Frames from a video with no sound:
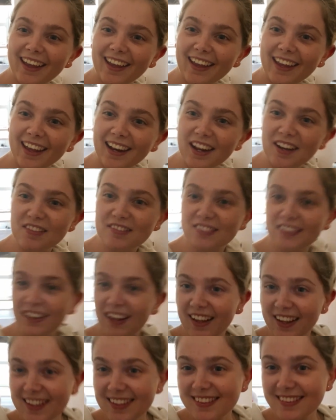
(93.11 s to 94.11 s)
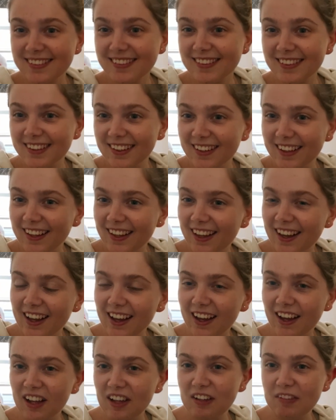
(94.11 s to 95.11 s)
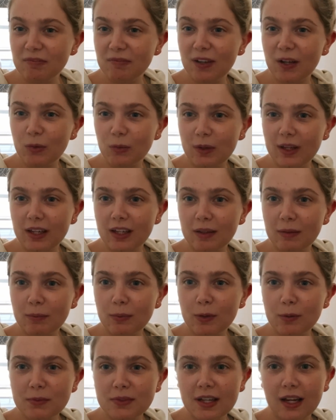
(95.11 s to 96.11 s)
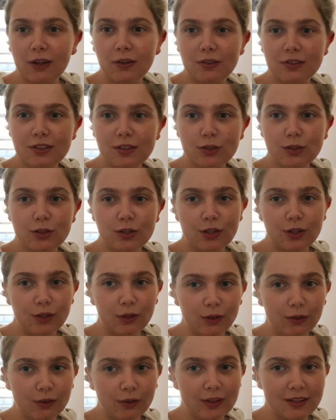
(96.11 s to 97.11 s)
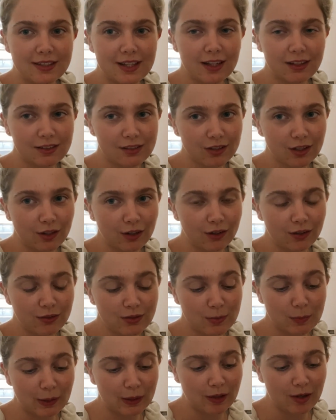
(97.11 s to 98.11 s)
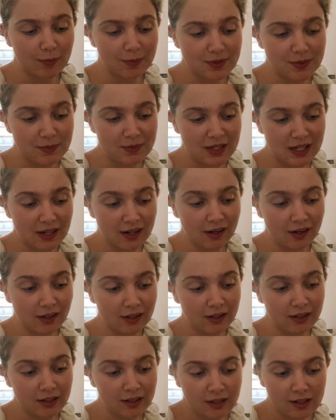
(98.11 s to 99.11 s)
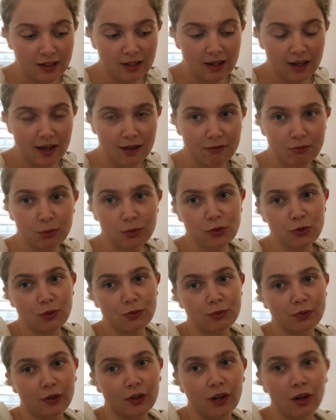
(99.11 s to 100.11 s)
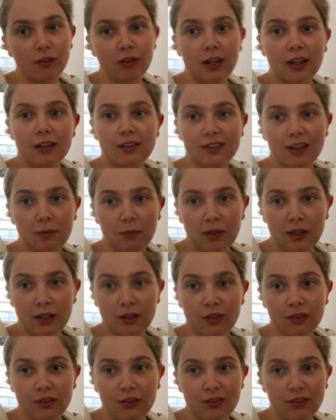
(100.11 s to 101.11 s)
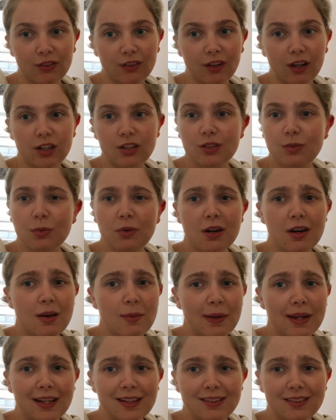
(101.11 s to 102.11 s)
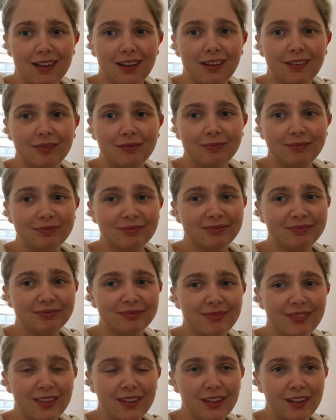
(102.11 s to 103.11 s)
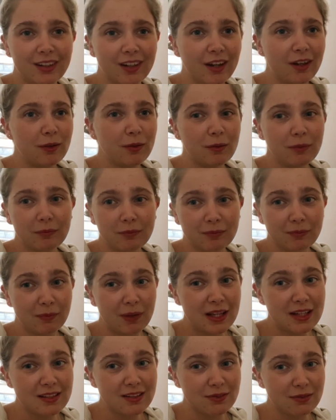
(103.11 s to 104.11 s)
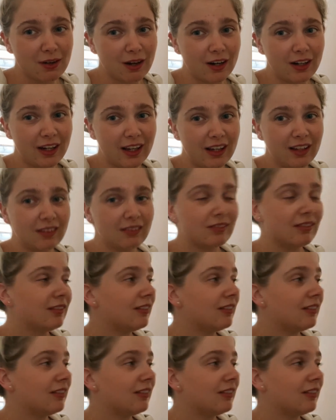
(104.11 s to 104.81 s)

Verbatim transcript: in Inverness. Um, we popped out to a Tesco to pick up some dinner. Everyone's gone for curry except me because I just wanted a pizza. You know, Pizza Friday.